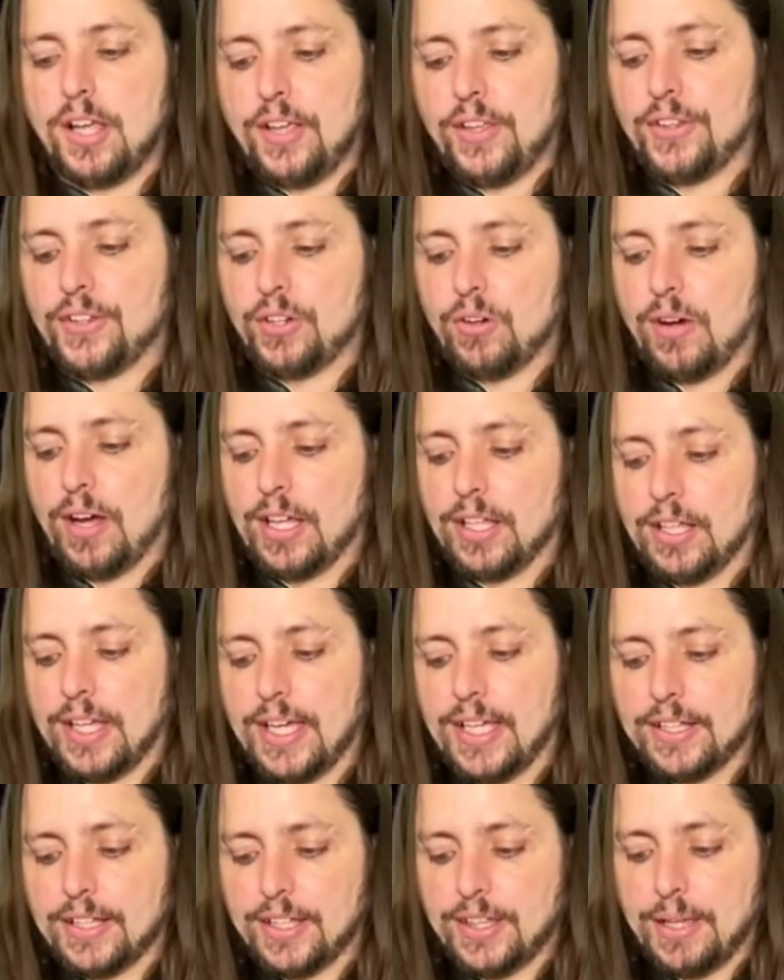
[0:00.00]
So I
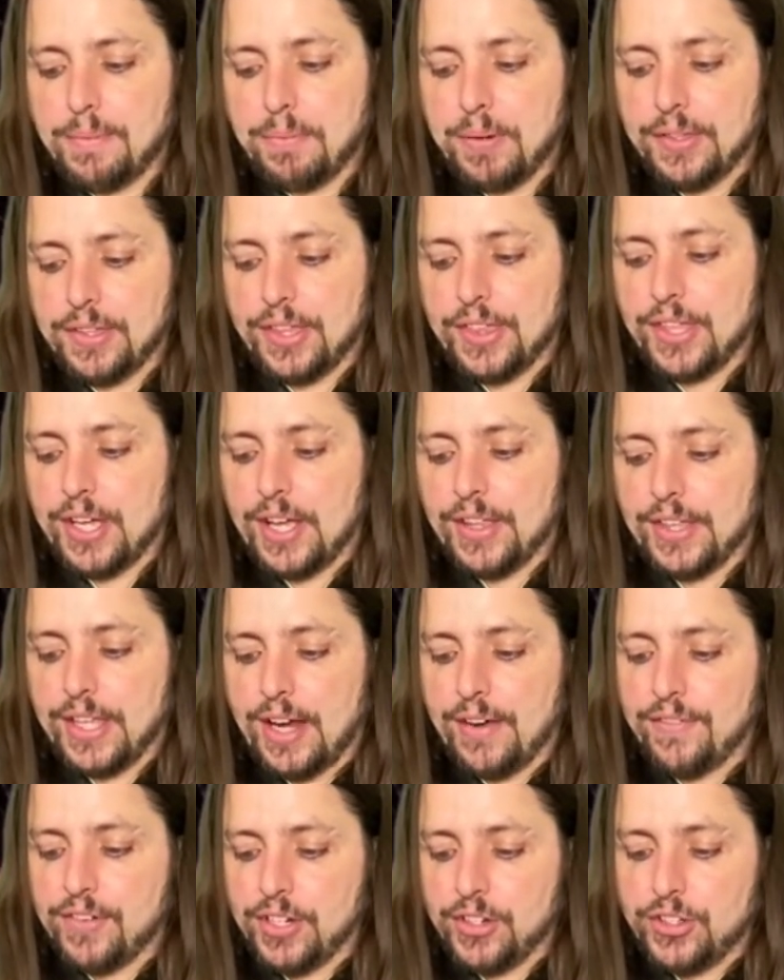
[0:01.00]
like that they put the thought and the
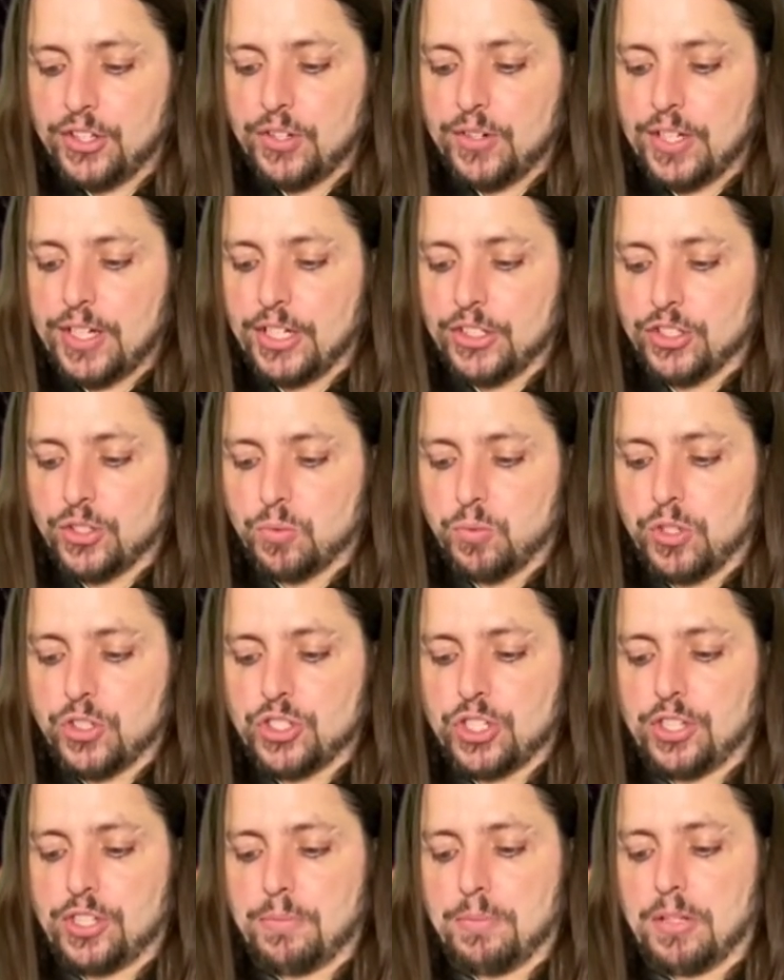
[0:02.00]
effort into it. I just wish
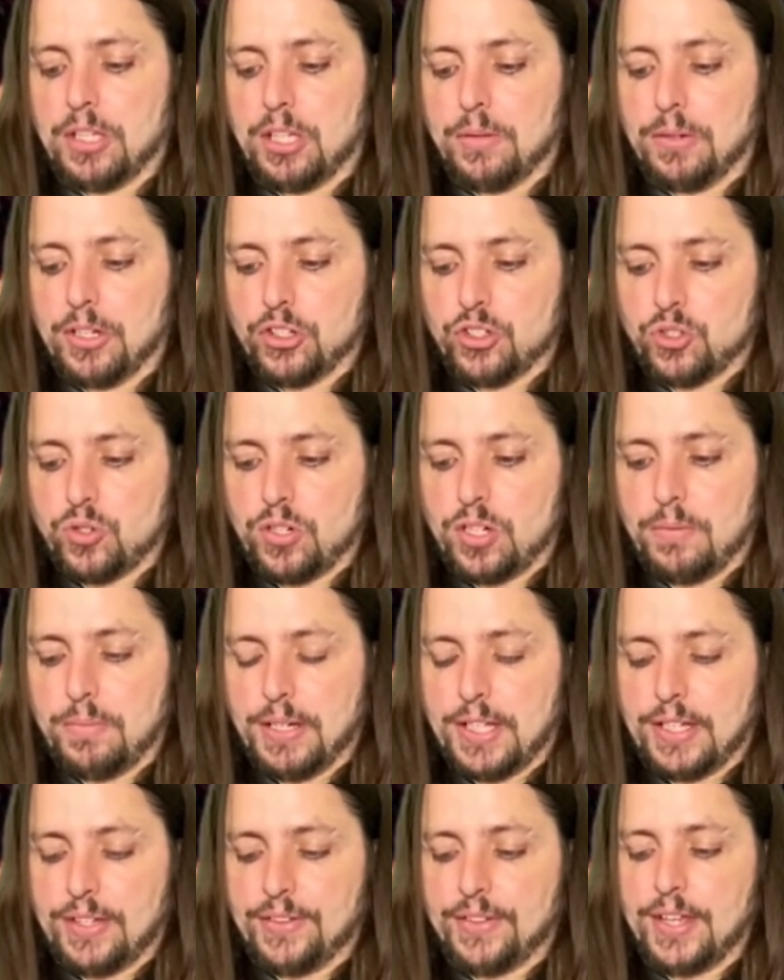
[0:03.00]
this had been a little bit shorter
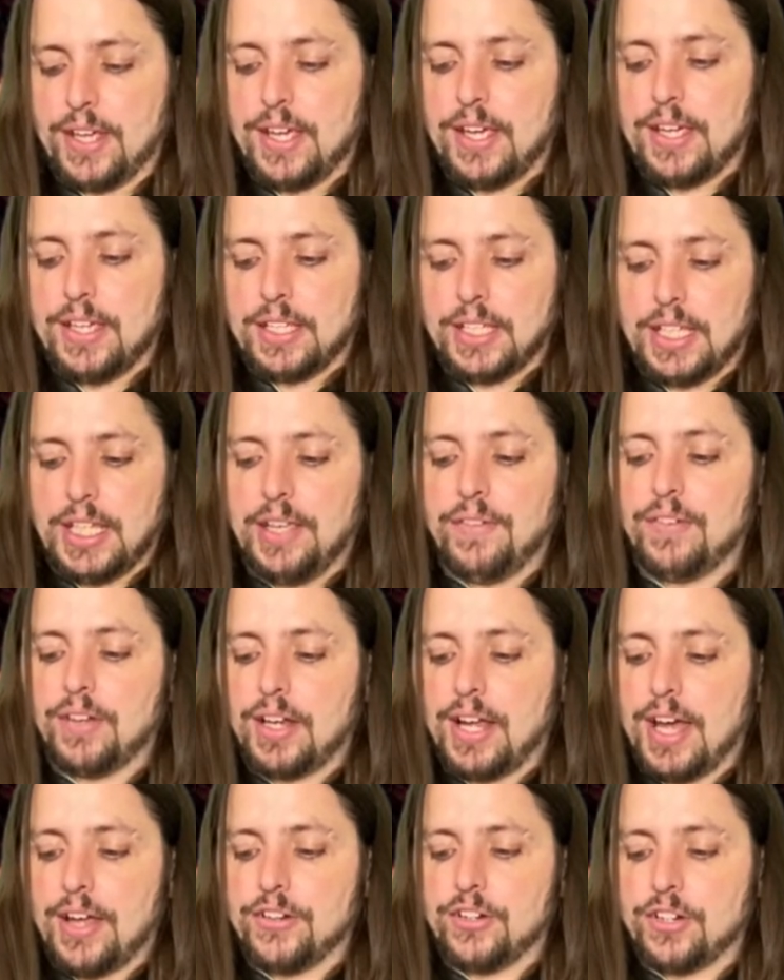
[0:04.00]
because even
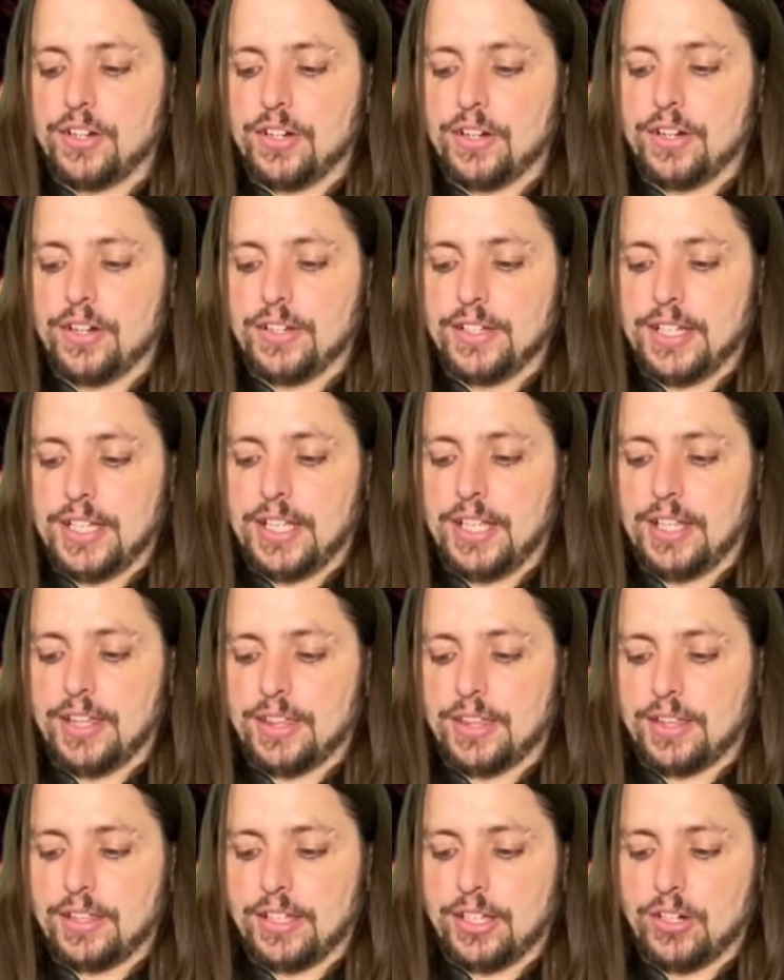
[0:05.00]

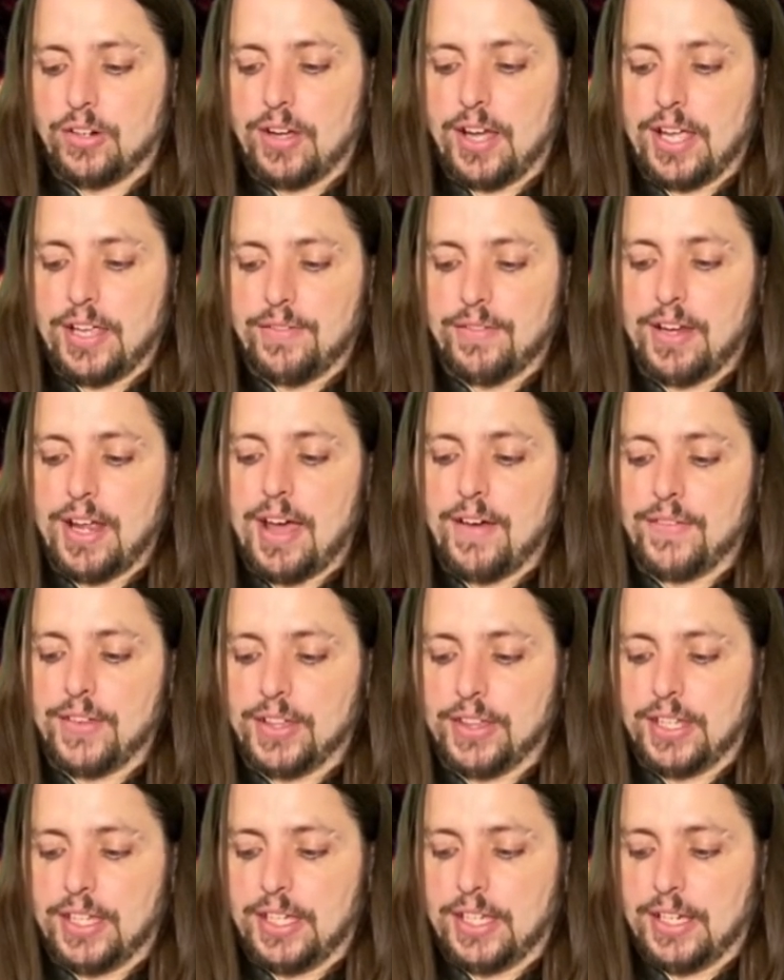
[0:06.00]
underneath, even
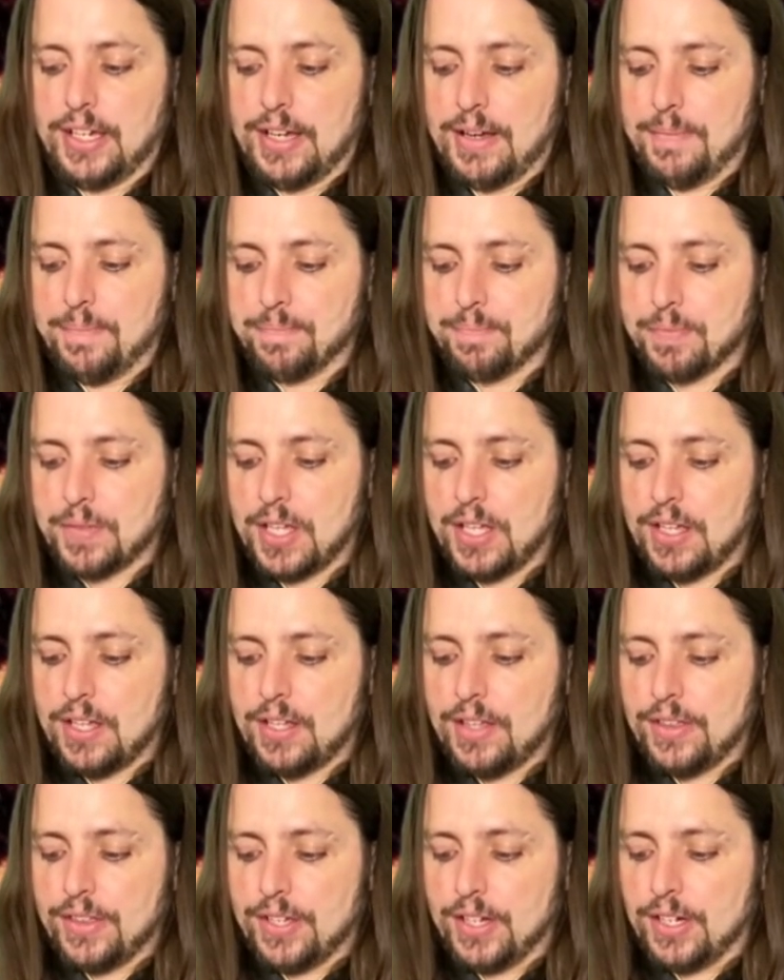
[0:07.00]
having the
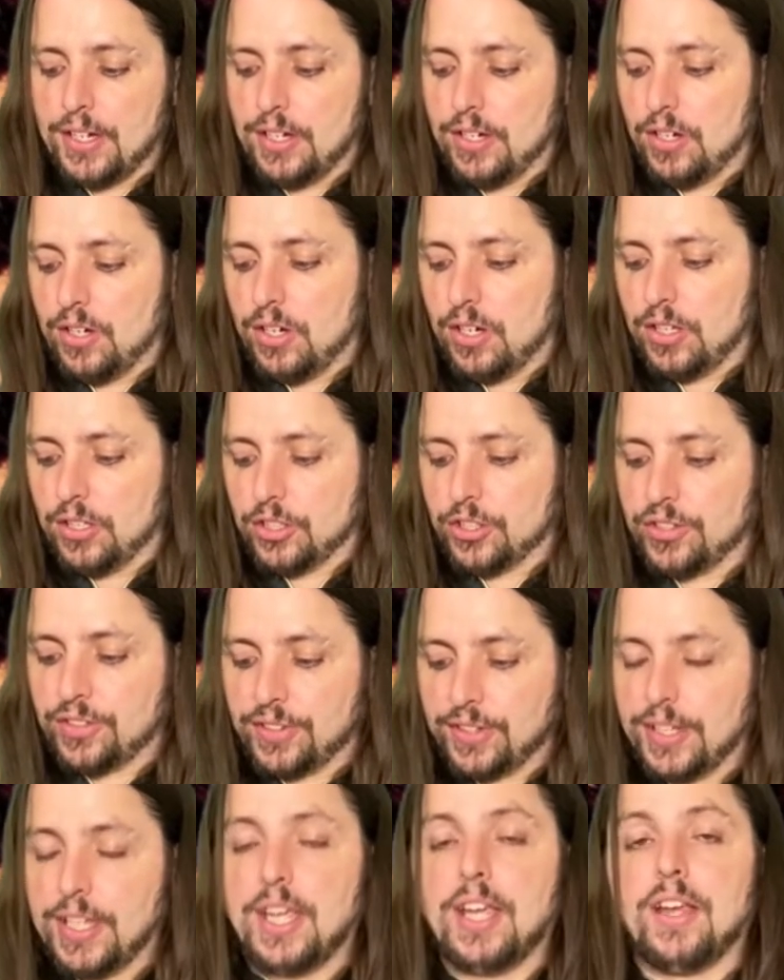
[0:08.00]

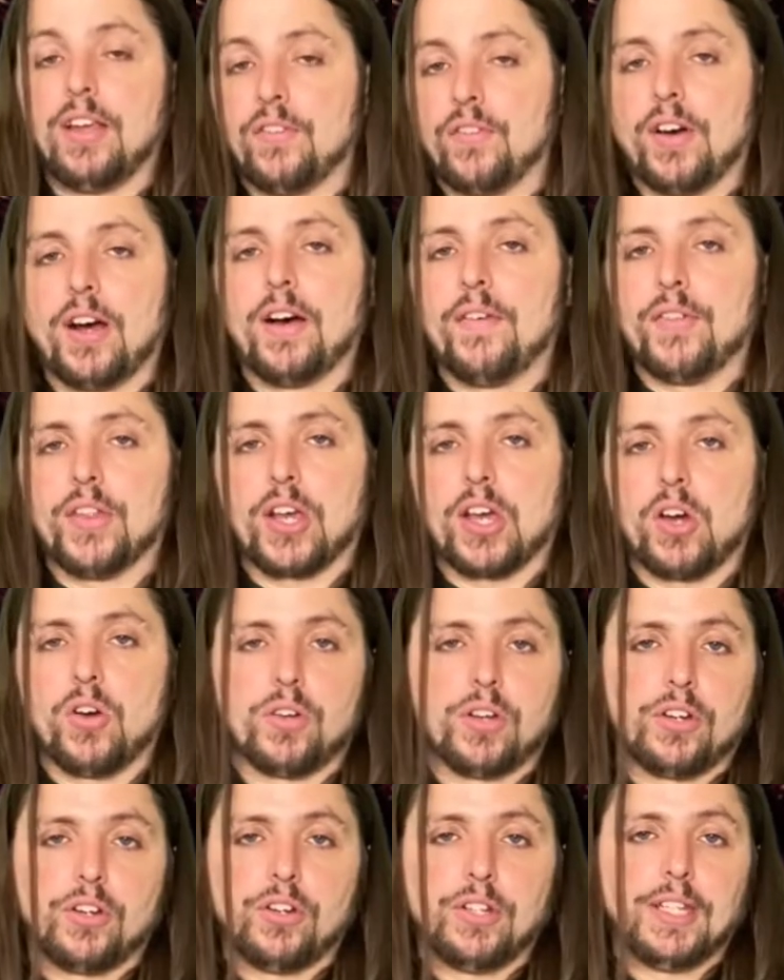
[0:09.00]
sleeve of the
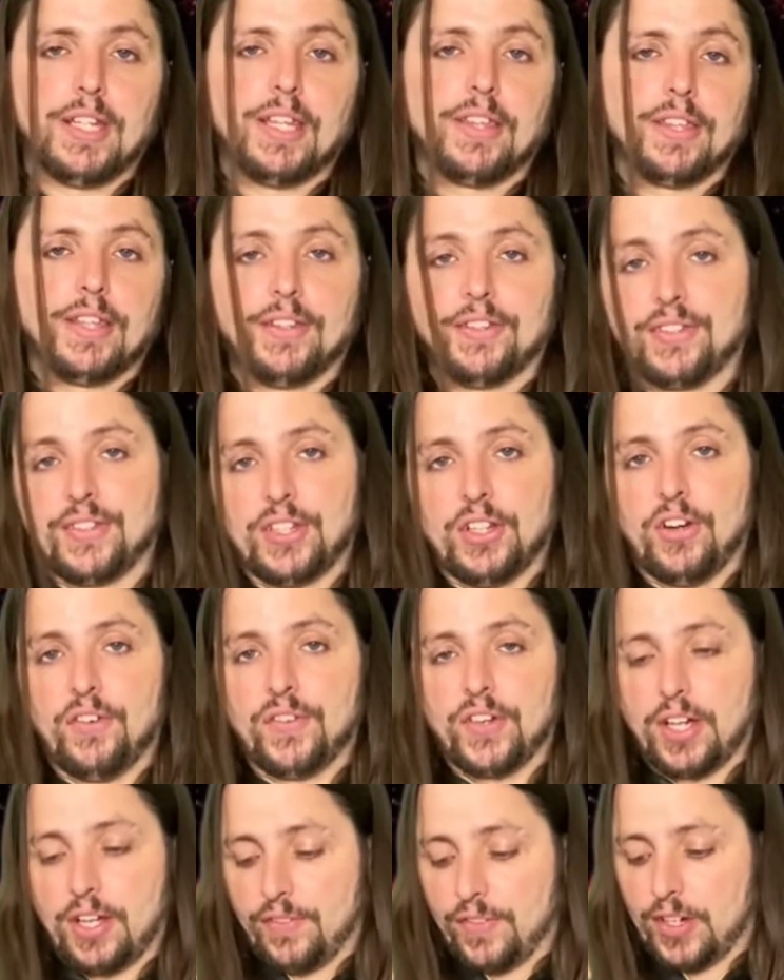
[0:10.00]
coat underneath, it's still
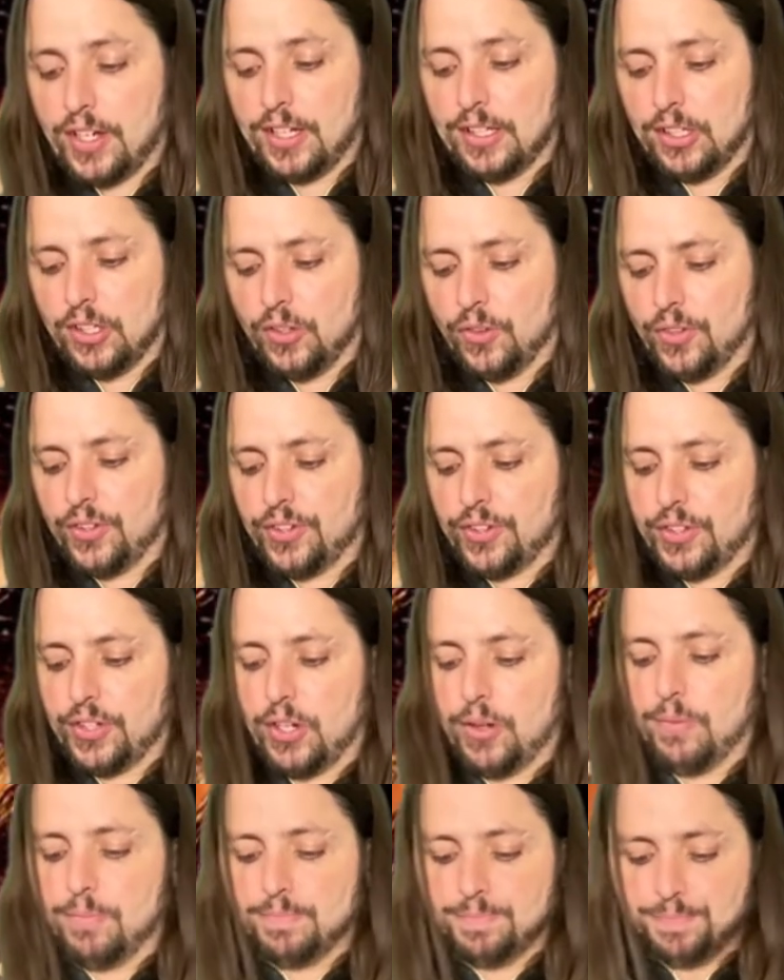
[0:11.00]
very, very loose. So